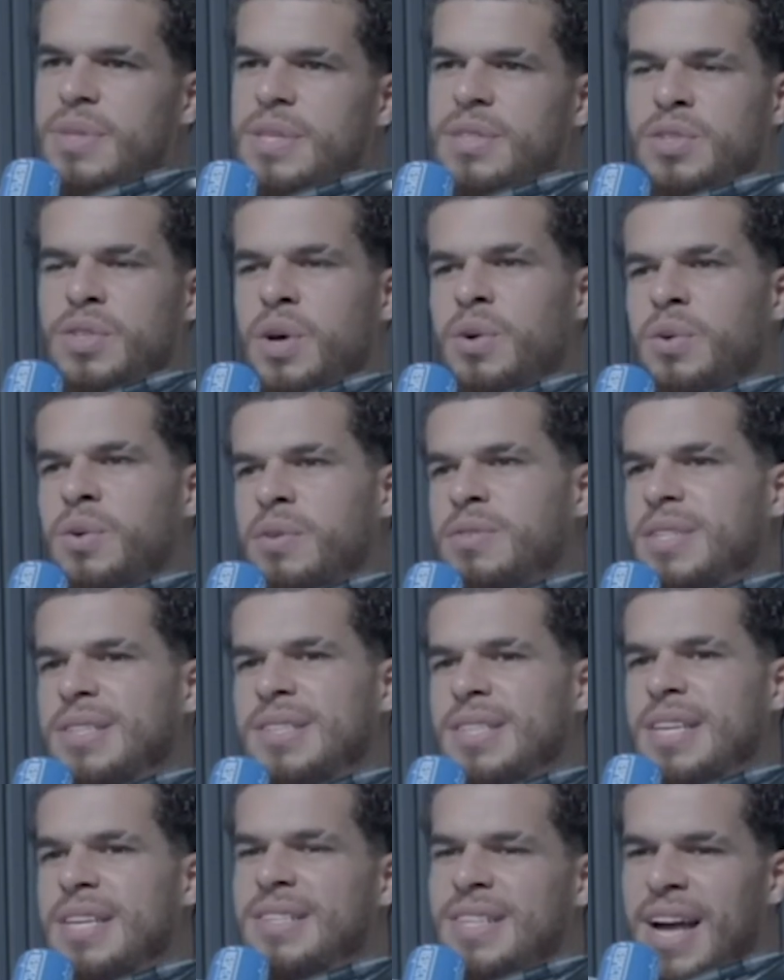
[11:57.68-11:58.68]
So if she
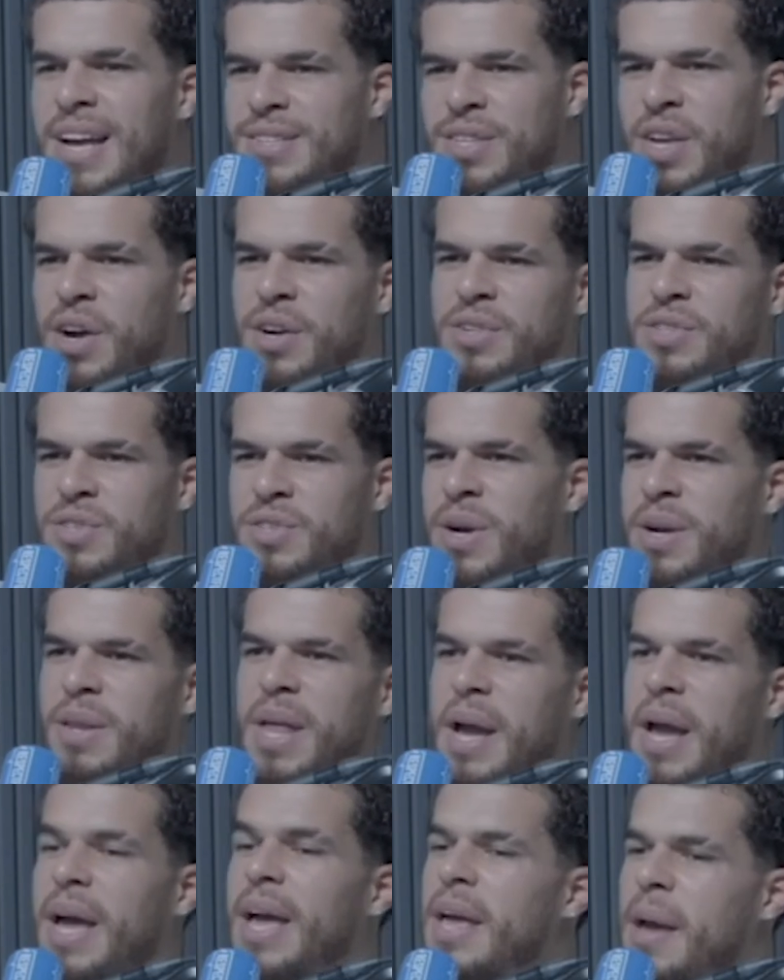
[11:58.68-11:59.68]
sees that I saw her story,
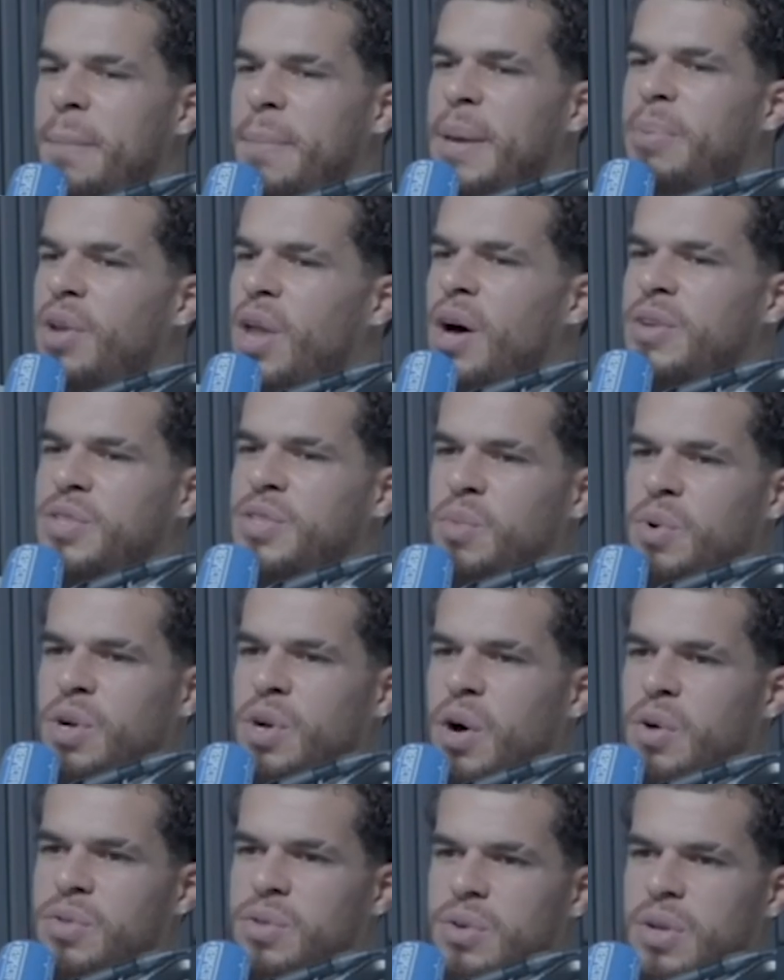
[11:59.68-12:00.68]
like people also will
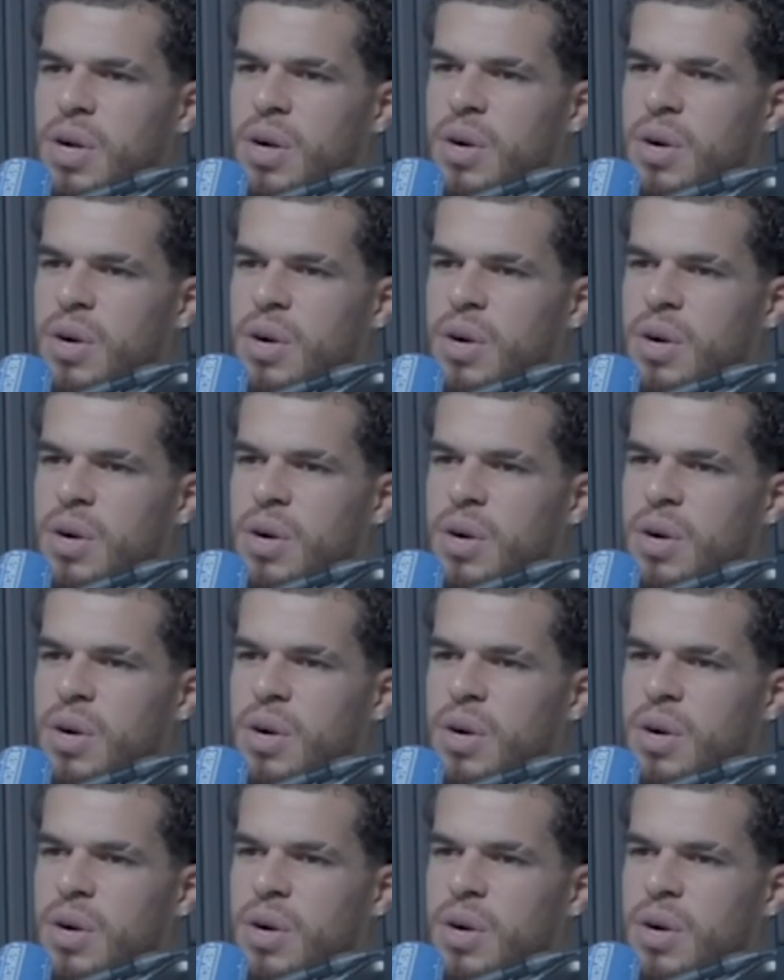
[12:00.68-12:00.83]
go through their